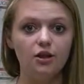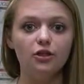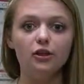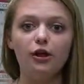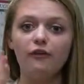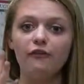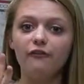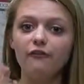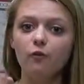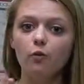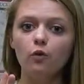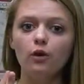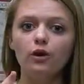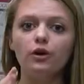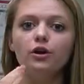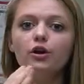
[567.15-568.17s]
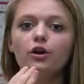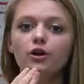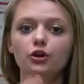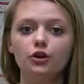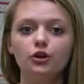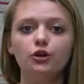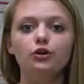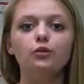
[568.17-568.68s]
There are 4
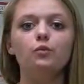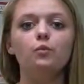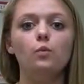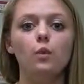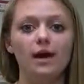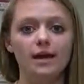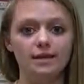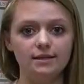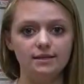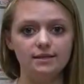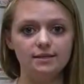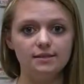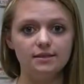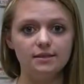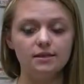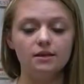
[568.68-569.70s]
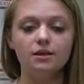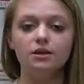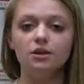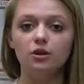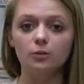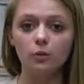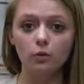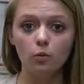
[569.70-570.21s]
good ways.
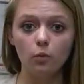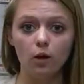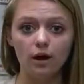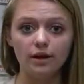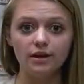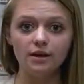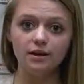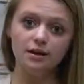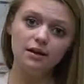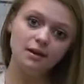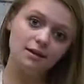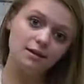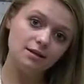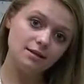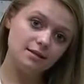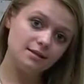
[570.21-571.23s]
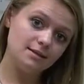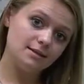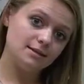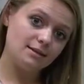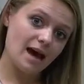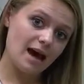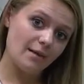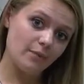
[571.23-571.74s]
Number 1,
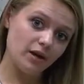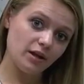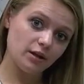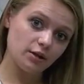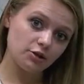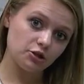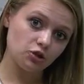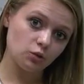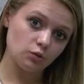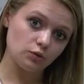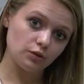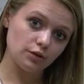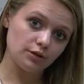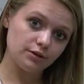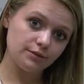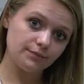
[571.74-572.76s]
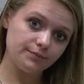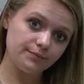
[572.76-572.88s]
tapping their shoulder.